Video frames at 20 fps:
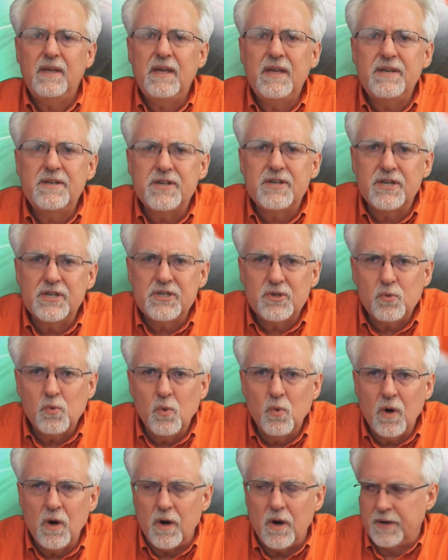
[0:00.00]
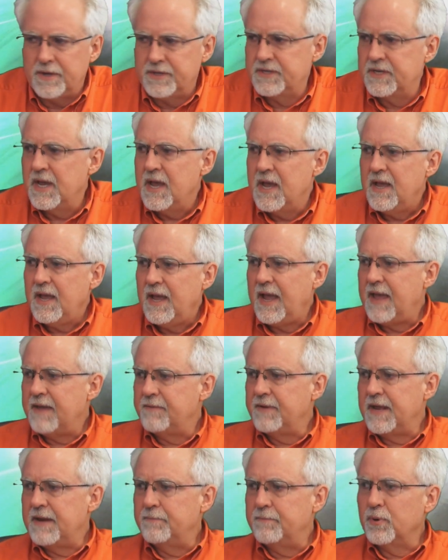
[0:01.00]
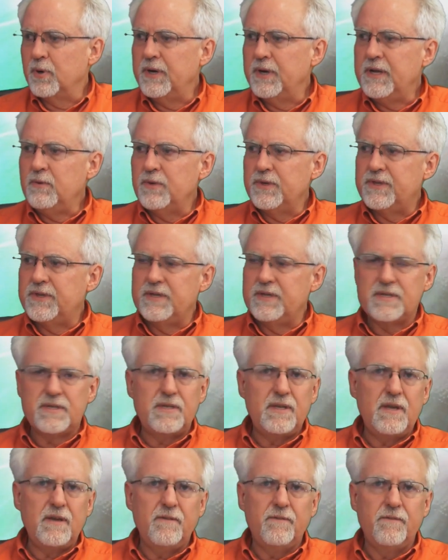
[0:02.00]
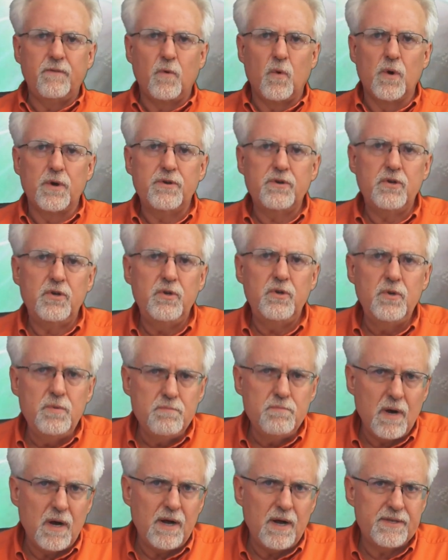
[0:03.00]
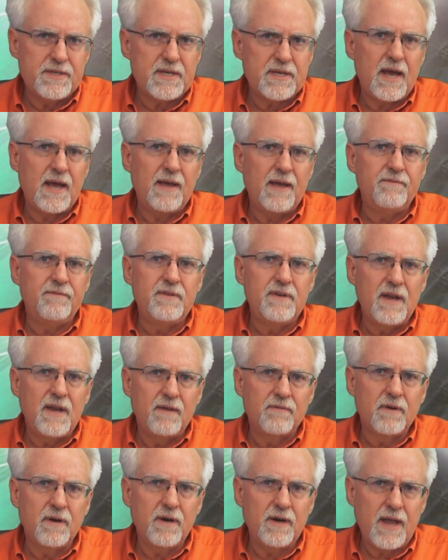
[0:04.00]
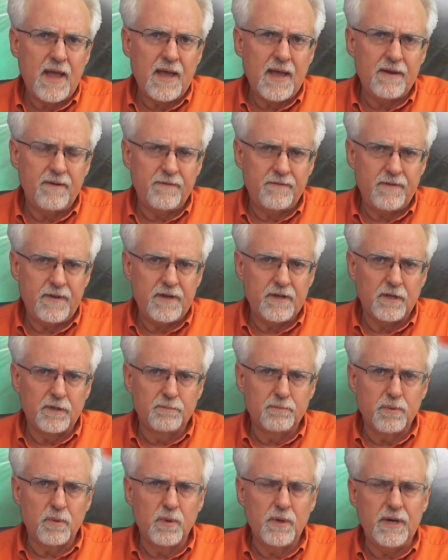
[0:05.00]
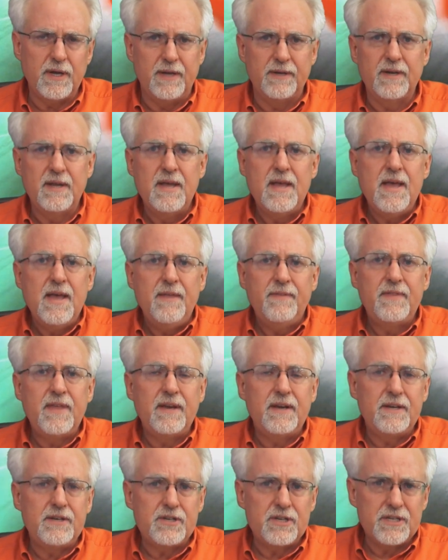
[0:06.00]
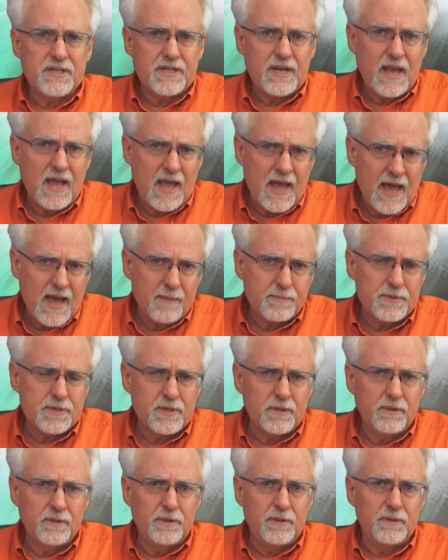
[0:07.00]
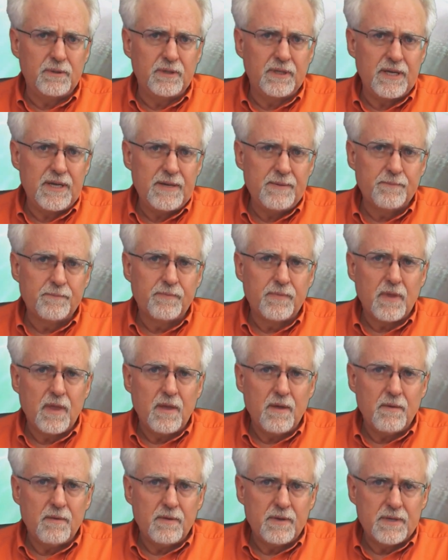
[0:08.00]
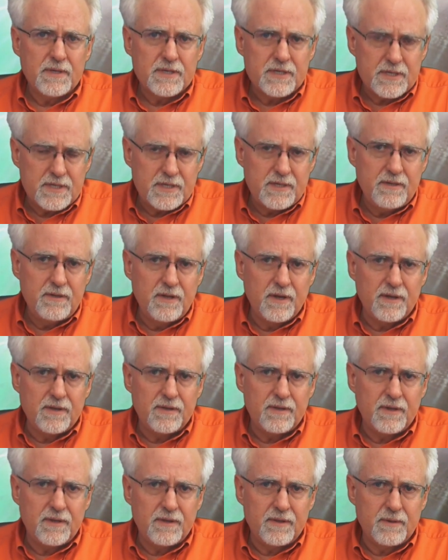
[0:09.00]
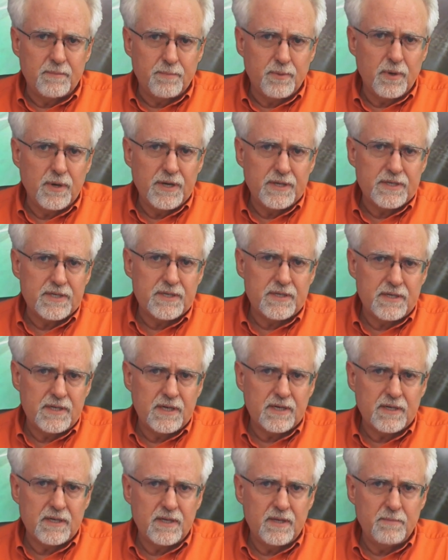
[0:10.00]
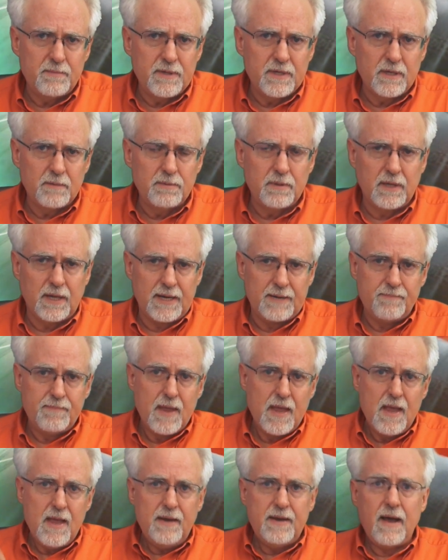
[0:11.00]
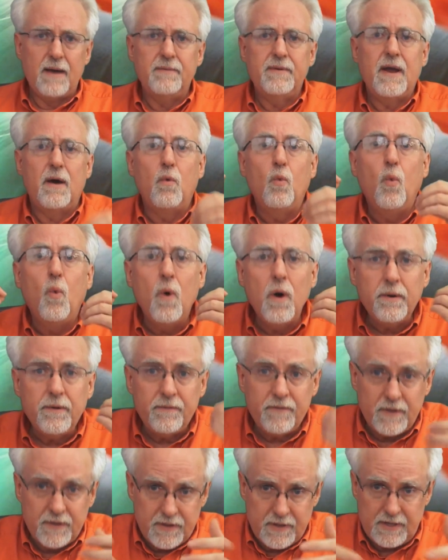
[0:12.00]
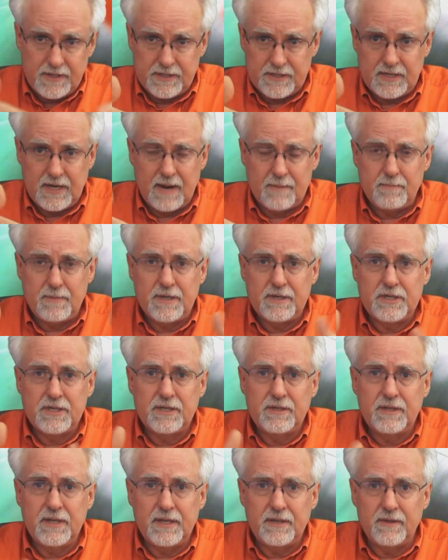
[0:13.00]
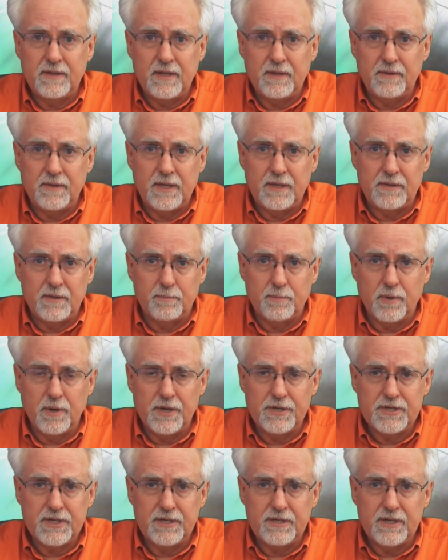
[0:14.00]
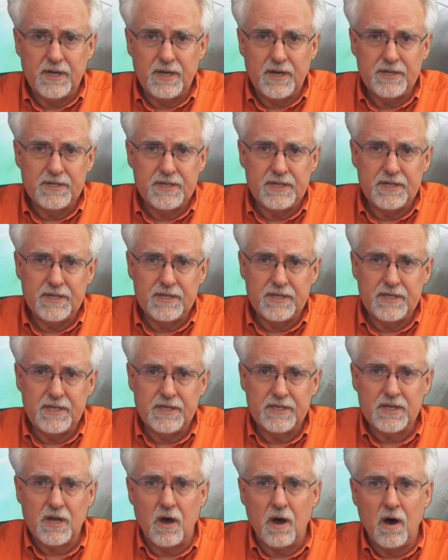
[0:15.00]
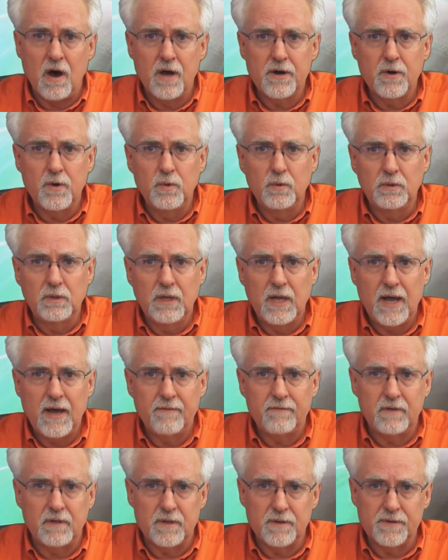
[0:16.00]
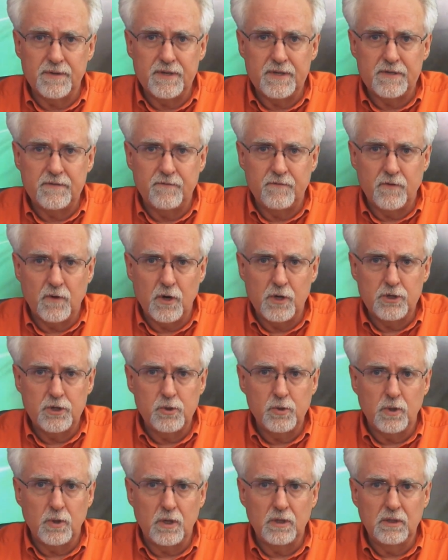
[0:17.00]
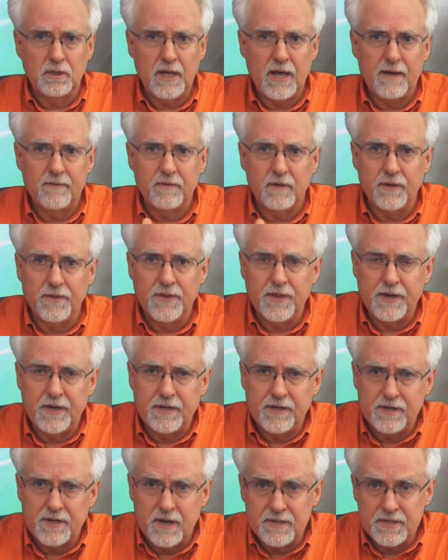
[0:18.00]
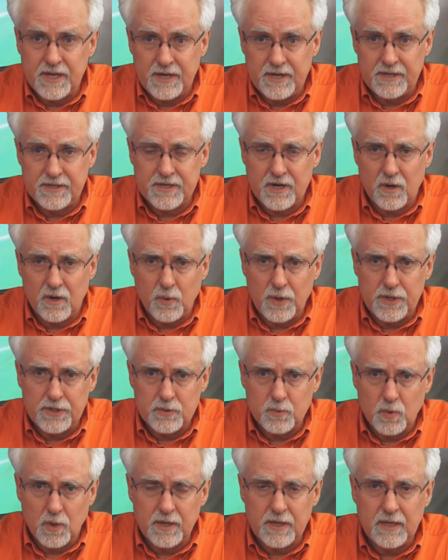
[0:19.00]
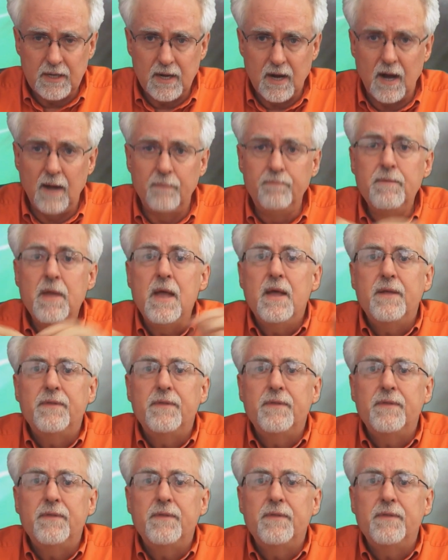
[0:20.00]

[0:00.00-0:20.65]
it just works. And in printing with this thing for two months, I have never had a failed print that it just absolutely the, the, the prints stick to the build plate. Now, now one of the things that I mentioned that, that, that the Prusa does is this auto level or this virtual level that it is, it is always working on.